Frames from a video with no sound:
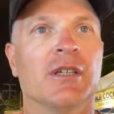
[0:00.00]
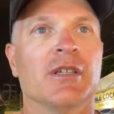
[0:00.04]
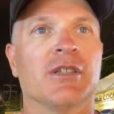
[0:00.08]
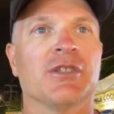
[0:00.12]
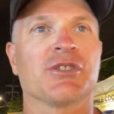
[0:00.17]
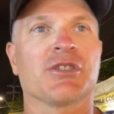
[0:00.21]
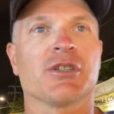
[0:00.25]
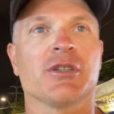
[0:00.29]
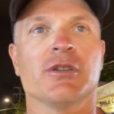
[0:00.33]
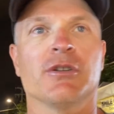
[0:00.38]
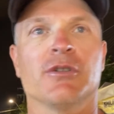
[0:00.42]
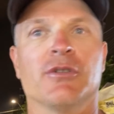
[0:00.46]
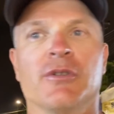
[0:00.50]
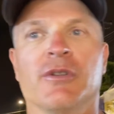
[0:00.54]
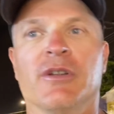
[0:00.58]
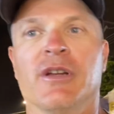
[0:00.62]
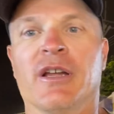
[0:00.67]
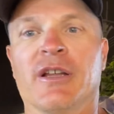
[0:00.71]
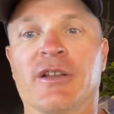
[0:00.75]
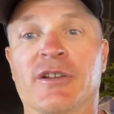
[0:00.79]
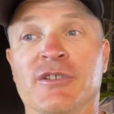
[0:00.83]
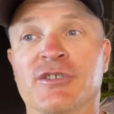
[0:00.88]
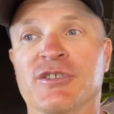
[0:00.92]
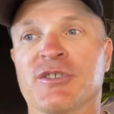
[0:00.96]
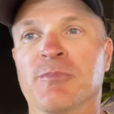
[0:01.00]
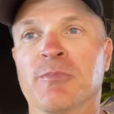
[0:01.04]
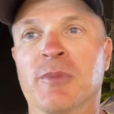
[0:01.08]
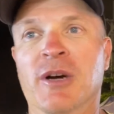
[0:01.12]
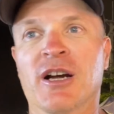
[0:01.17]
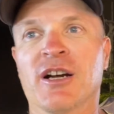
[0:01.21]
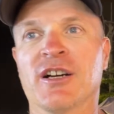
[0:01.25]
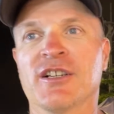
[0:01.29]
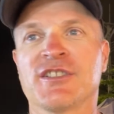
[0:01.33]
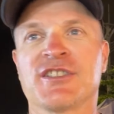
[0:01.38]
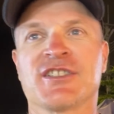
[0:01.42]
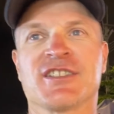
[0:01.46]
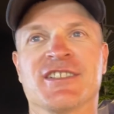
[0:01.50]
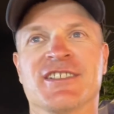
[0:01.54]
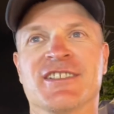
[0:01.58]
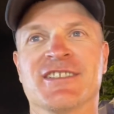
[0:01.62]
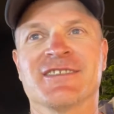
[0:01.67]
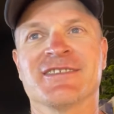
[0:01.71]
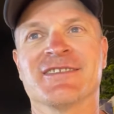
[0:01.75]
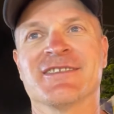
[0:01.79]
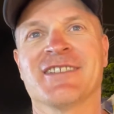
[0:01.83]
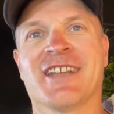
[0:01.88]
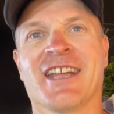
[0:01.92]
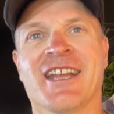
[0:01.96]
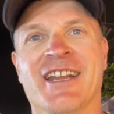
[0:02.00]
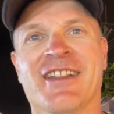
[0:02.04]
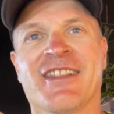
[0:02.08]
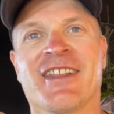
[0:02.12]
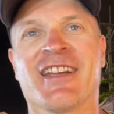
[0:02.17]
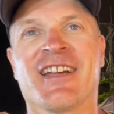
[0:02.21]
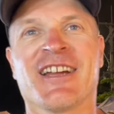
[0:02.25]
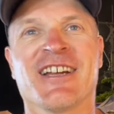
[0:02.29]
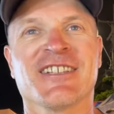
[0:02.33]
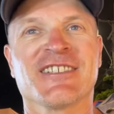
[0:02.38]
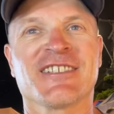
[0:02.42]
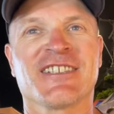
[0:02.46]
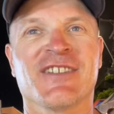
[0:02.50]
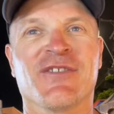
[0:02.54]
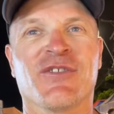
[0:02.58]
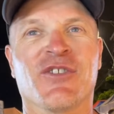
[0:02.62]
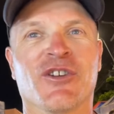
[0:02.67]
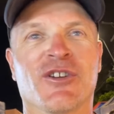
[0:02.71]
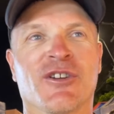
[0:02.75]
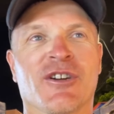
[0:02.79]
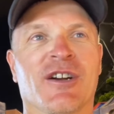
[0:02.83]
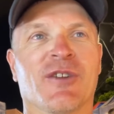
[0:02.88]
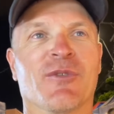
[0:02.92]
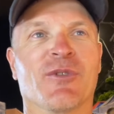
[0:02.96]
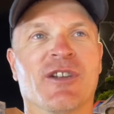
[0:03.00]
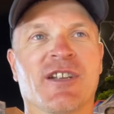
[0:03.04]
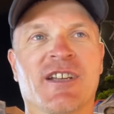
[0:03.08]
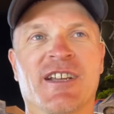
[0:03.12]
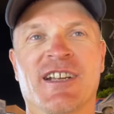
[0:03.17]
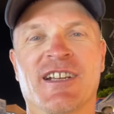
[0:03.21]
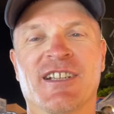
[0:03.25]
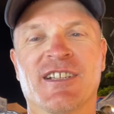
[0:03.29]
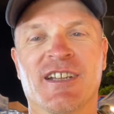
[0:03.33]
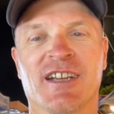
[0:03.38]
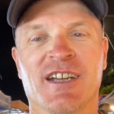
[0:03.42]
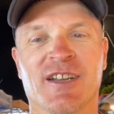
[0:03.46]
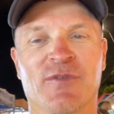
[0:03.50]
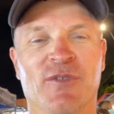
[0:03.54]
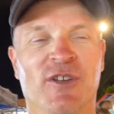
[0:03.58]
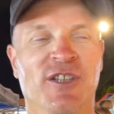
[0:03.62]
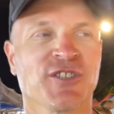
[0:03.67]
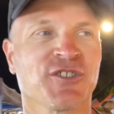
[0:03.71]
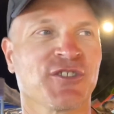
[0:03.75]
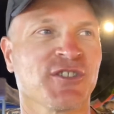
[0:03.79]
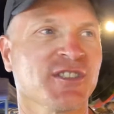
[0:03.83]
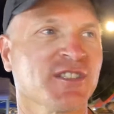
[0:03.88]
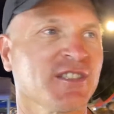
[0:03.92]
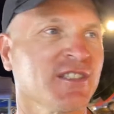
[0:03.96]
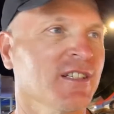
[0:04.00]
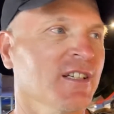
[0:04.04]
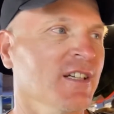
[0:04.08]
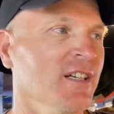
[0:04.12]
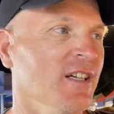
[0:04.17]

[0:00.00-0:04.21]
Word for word: So, and there's bugs and anything else if you're uh, really adventurous.